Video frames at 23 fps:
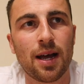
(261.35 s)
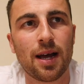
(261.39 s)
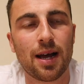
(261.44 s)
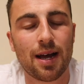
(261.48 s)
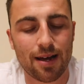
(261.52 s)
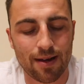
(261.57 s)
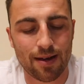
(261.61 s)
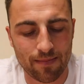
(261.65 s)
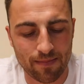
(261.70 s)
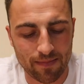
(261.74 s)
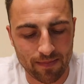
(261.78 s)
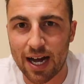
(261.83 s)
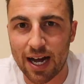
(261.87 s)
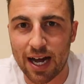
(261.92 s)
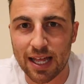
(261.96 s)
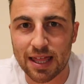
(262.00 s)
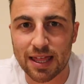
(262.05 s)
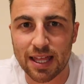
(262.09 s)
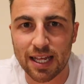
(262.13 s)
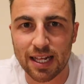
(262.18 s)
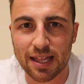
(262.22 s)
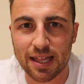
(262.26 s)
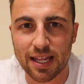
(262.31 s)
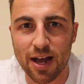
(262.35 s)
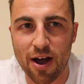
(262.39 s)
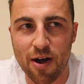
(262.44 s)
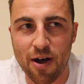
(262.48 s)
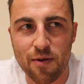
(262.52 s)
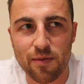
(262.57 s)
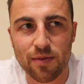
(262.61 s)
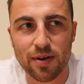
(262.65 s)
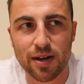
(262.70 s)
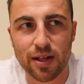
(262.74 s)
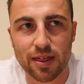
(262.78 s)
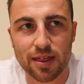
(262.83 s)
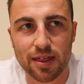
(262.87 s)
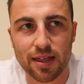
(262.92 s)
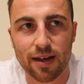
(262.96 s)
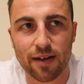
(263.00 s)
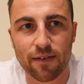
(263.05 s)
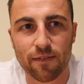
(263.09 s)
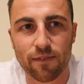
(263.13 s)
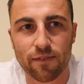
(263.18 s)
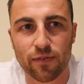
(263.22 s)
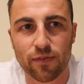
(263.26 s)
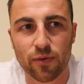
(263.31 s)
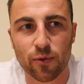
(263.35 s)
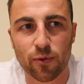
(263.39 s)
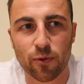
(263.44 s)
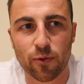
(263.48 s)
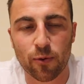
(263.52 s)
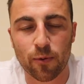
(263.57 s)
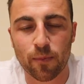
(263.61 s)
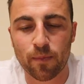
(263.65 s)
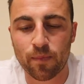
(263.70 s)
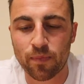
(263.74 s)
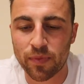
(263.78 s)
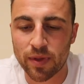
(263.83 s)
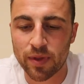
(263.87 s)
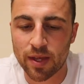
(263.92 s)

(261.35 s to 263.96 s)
Um, I think the only thing for